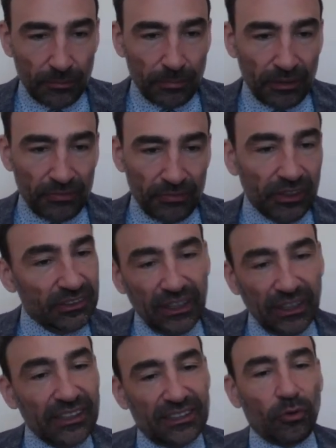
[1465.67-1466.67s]
It takes a
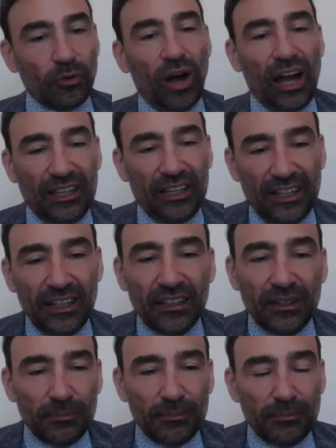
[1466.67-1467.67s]
while.
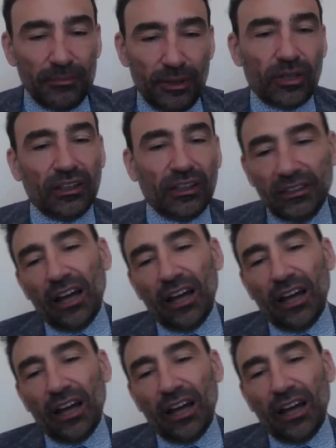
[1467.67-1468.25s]
Okay, done.